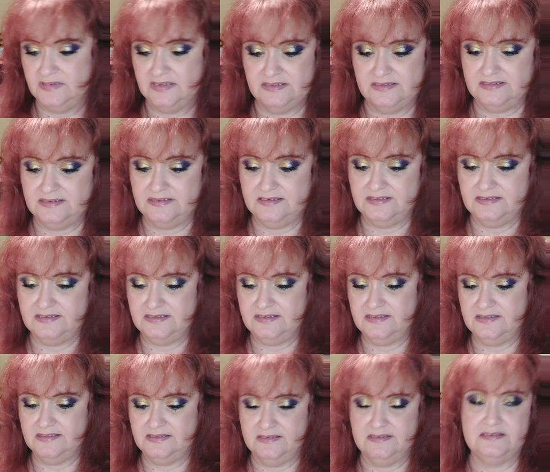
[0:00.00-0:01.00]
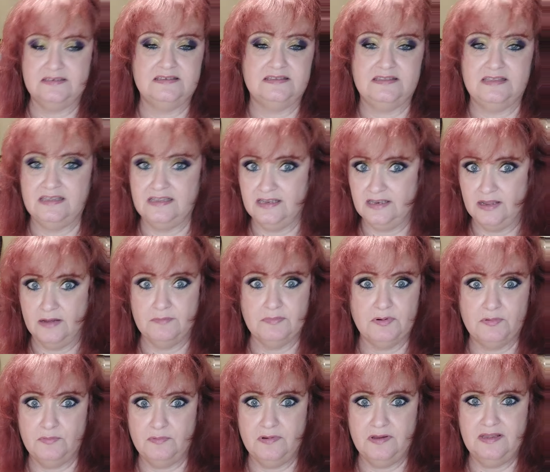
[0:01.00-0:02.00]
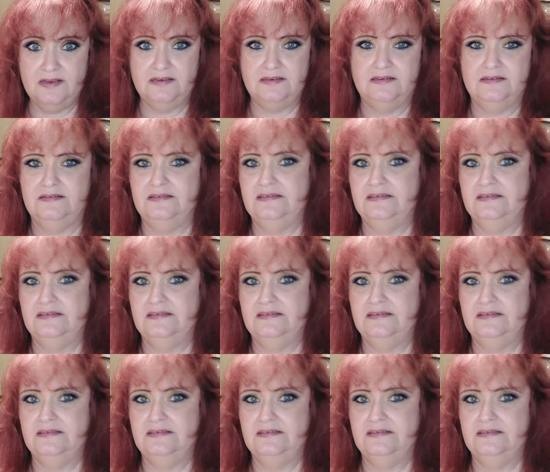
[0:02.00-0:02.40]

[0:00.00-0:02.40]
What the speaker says: This is it. This is the number one.